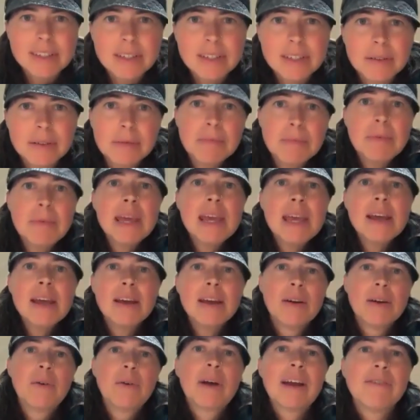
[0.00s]
to
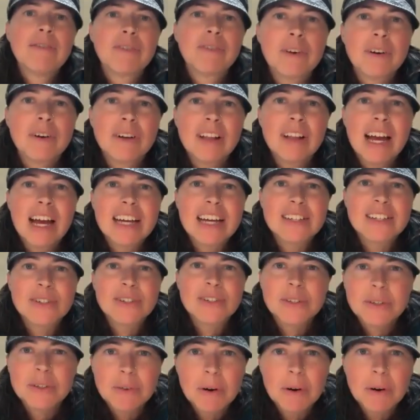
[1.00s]
be great
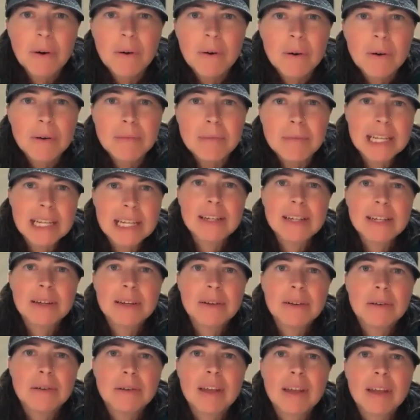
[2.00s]
fertilizer, to grow amazing
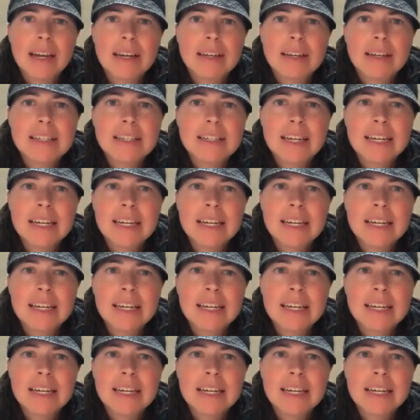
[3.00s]
new things.